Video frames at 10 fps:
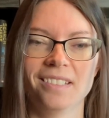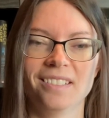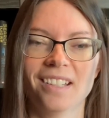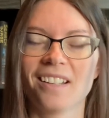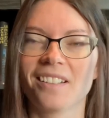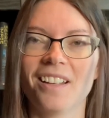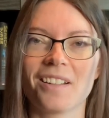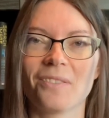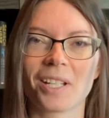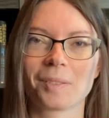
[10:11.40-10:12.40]
not a lot
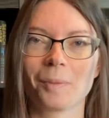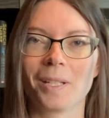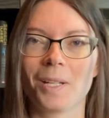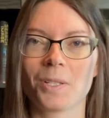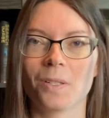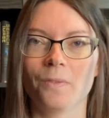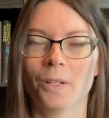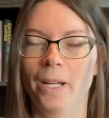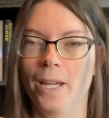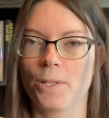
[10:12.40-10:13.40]
of explanation and
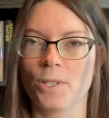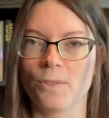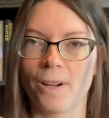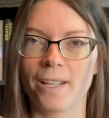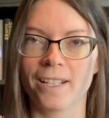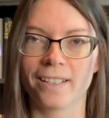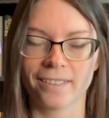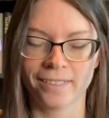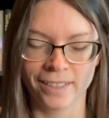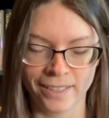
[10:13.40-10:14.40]
very edgy writing.
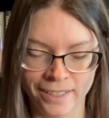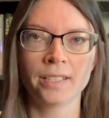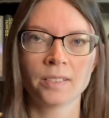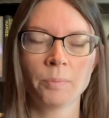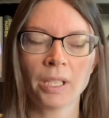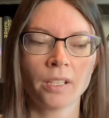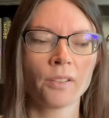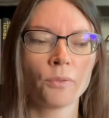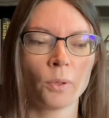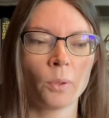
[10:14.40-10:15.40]
And speaking
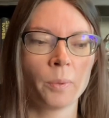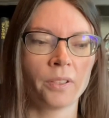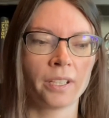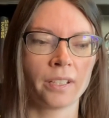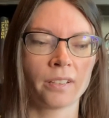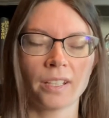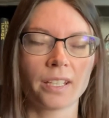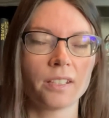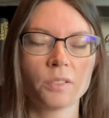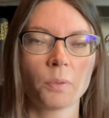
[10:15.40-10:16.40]
of world building,
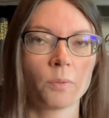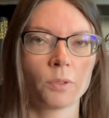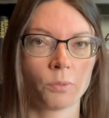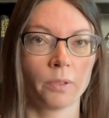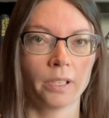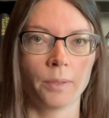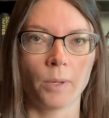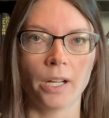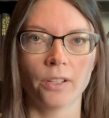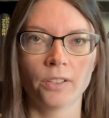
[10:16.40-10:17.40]
like this one was really
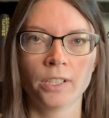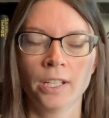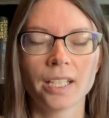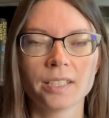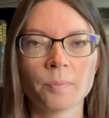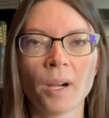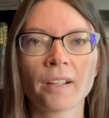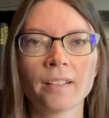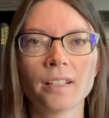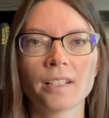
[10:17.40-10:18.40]
wild. It's
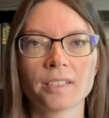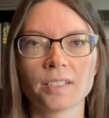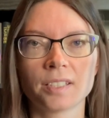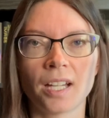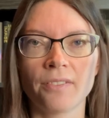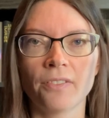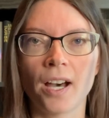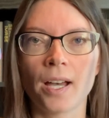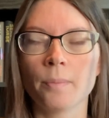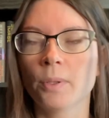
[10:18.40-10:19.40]
marketed as a
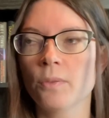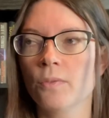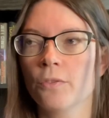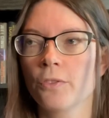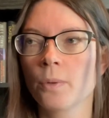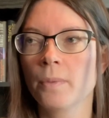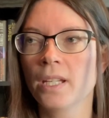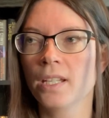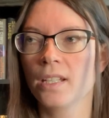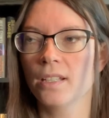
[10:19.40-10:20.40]
sci-fi, but for
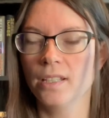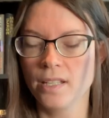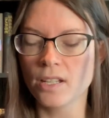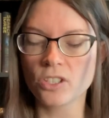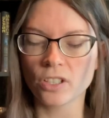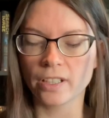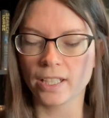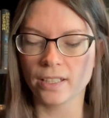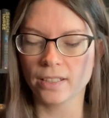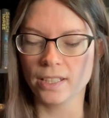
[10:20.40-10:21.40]
me,
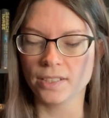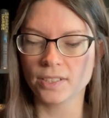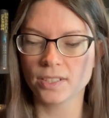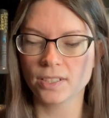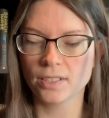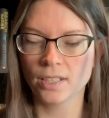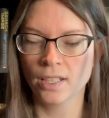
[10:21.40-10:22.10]
initially at least,